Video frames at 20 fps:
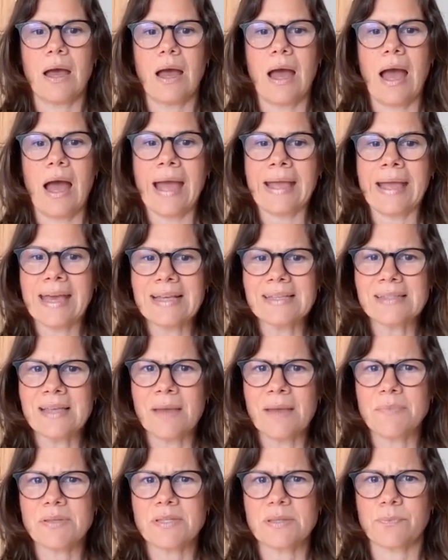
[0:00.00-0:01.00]
I guess
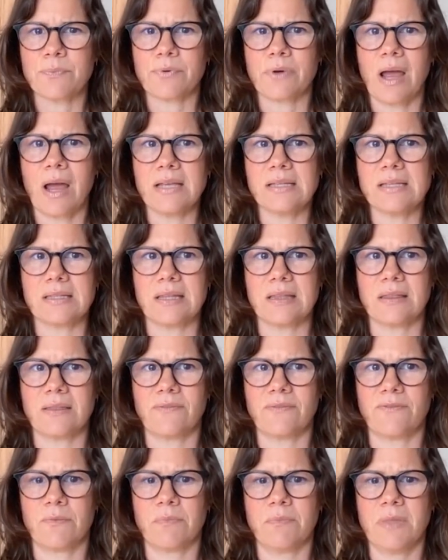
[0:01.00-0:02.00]
I'm surprised that
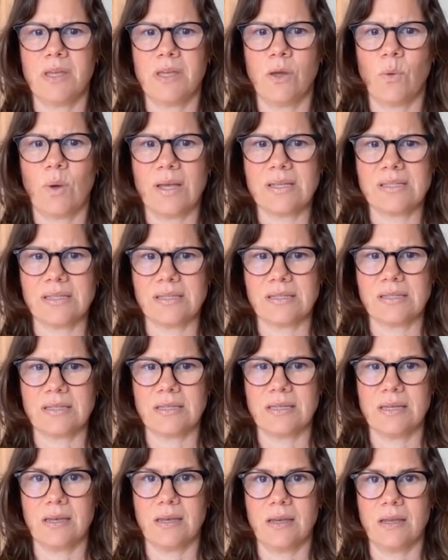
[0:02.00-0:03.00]
from the US it's
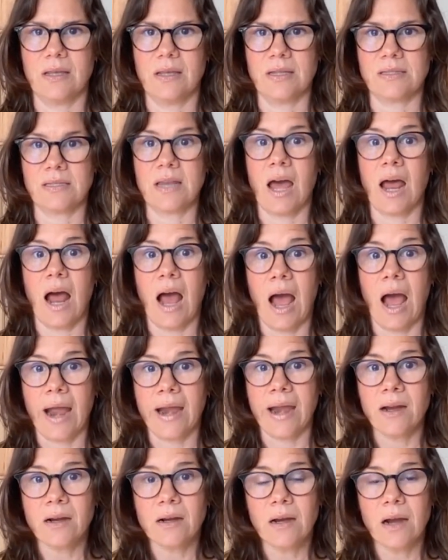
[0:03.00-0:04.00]
it's not
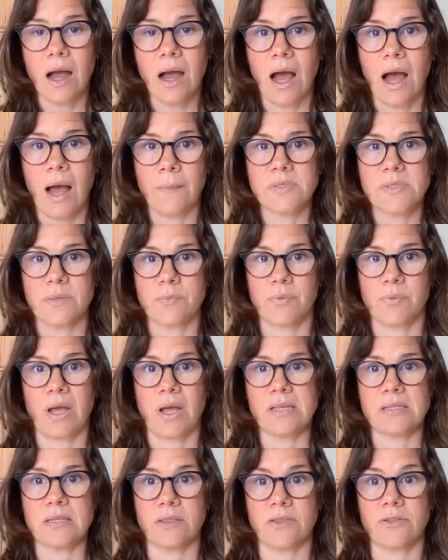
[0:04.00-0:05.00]
higher. I'm
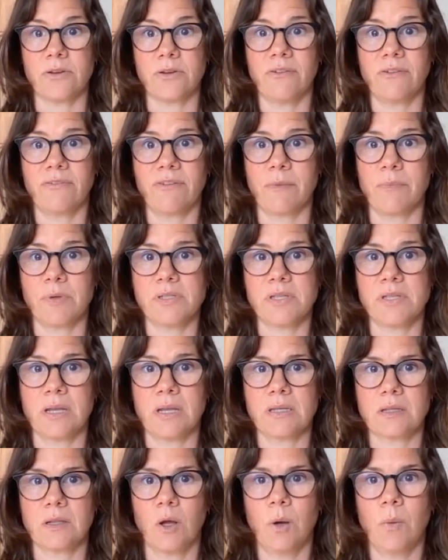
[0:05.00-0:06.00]
surprised that 35% is
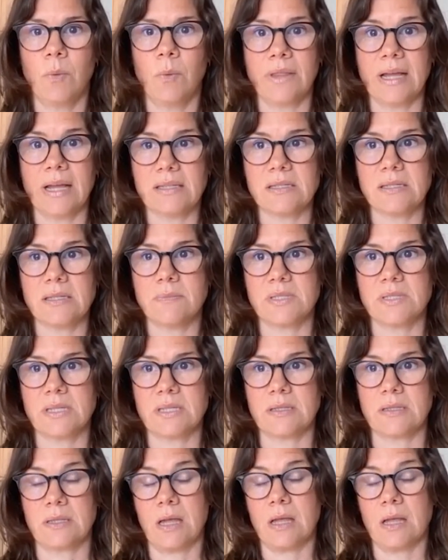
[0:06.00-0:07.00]
global. That seems
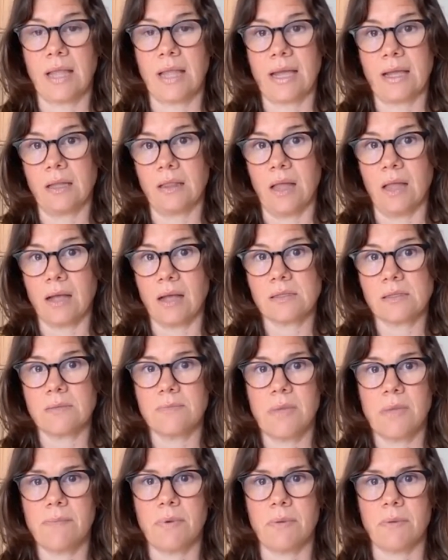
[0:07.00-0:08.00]
like a lot to
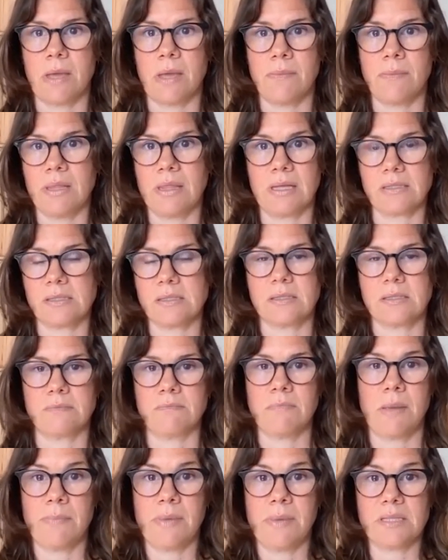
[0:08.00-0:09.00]
me, but maybe that's
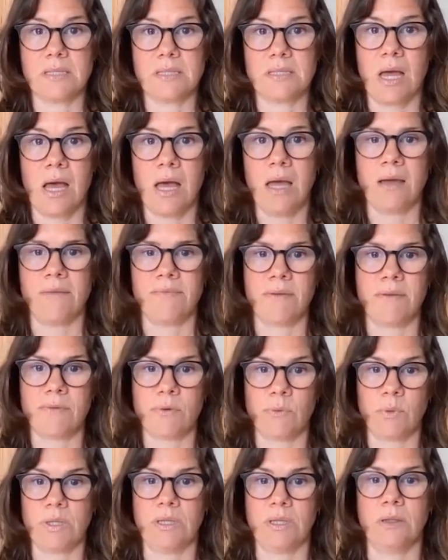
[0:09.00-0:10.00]
maybe it's not. I've never
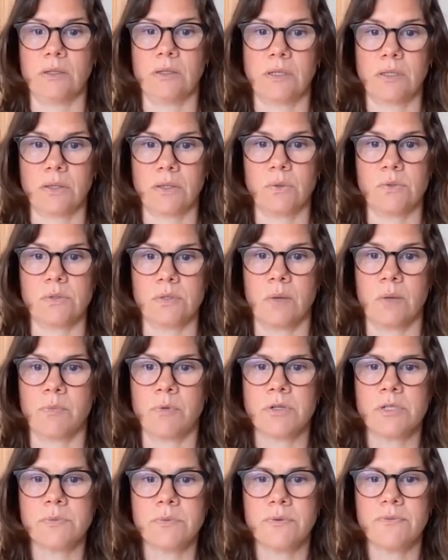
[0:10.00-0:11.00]
really looked at those
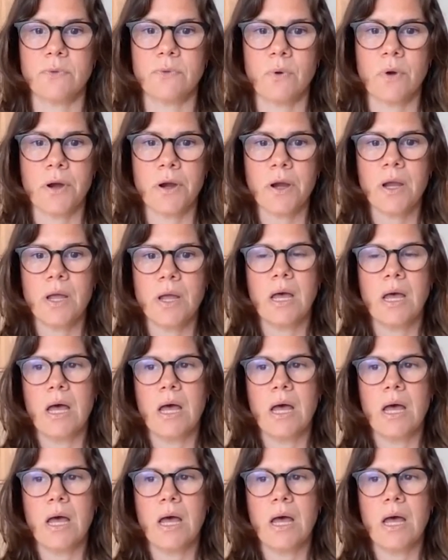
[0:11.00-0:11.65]
numbers before.